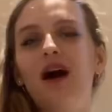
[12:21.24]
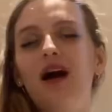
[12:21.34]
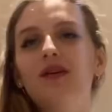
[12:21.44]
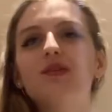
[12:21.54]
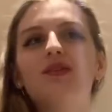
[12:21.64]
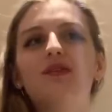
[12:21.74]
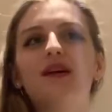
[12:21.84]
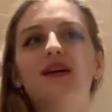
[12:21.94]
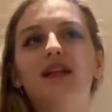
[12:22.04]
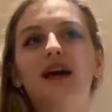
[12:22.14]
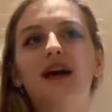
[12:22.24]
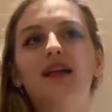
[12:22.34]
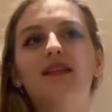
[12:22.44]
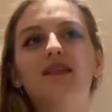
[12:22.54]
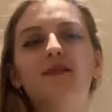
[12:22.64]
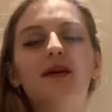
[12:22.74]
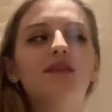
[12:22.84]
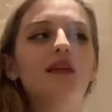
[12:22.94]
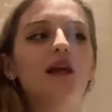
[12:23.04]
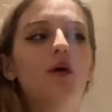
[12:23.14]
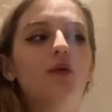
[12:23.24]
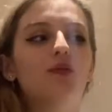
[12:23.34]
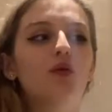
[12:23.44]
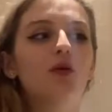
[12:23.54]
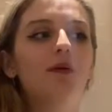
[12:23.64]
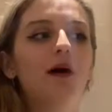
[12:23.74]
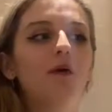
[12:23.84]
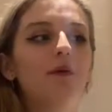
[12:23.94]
I also feel like there's a big thing that I want to talk about,